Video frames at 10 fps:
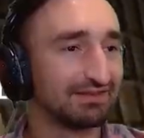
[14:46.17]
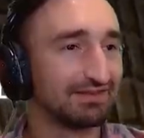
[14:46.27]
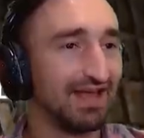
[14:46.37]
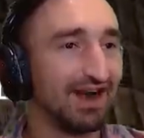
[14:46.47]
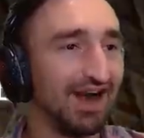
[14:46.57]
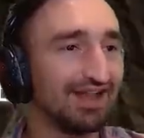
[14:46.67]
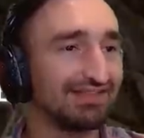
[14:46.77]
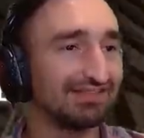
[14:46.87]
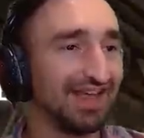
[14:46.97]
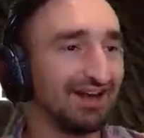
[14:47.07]
All right,
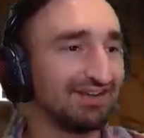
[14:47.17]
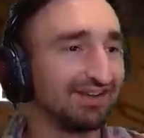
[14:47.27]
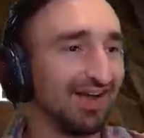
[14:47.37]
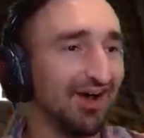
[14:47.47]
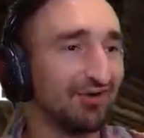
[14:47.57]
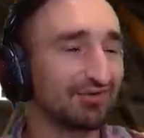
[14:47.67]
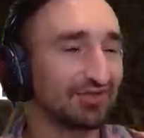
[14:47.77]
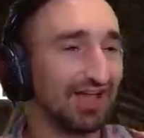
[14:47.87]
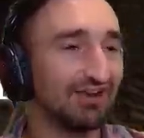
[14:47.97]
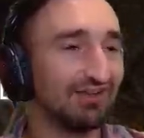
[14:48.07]
there you go,
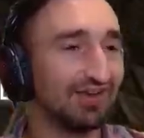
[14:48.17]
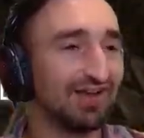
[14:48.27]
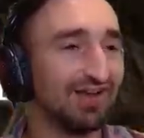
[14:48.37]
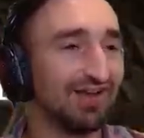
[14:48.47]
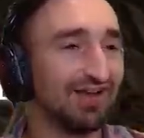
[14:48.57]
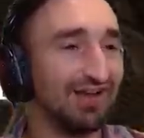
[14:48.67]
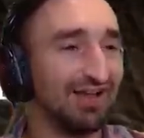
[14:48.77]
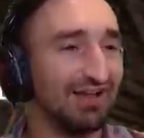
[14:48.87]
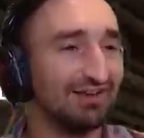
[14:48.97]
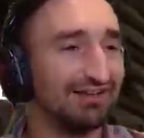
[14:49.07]

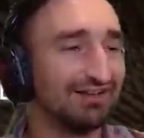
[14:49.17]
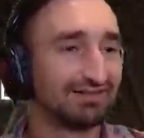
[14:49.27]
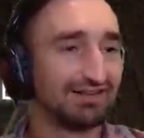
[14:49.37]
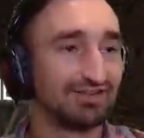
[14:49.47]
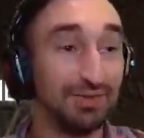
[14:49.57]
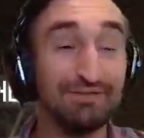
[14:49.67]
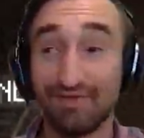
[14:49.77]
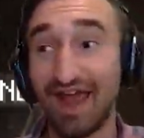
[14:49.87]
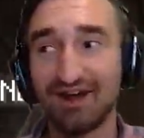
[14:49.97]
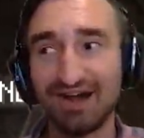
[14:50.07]
Skeleton. To be
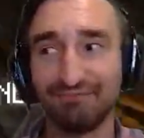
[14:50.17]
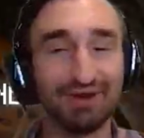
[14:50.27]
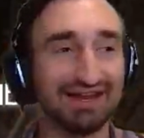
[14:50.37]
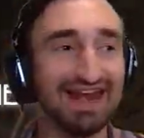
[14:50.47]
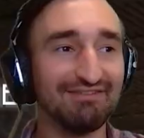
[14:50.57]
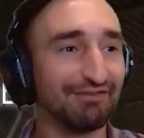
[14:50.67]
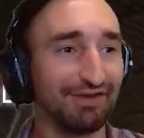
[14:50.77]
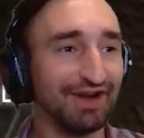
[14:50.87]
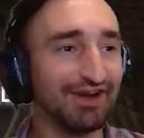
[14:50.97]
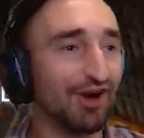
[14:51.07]
fair, if we didn't have
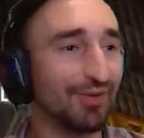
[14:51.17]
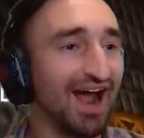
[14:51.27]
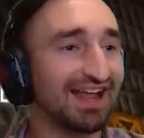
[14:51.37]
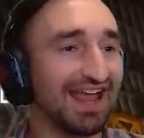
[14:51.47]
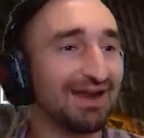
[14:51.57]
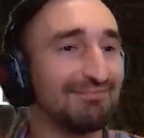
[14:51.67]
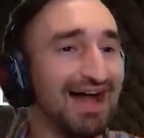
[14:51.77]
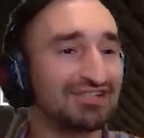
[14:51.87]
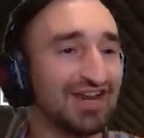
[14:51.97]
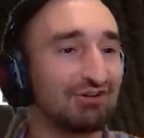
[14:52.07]
Infinity Armor, I can't
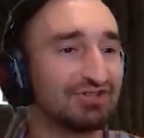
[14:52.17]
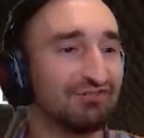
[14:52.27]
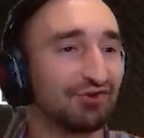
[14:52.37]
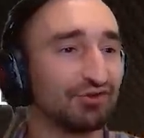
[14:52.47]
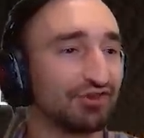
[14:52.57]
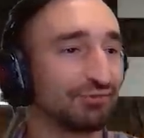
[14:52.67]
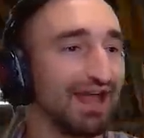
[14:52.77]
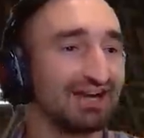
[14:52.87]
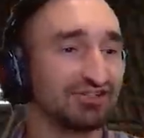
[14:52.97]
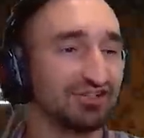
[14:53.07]
imagine how difficult this would
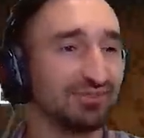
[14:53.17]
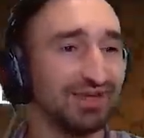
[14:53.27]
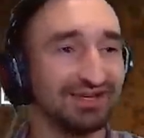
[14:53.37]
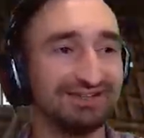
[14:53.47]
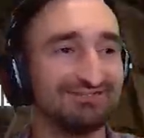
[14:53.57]
actually be.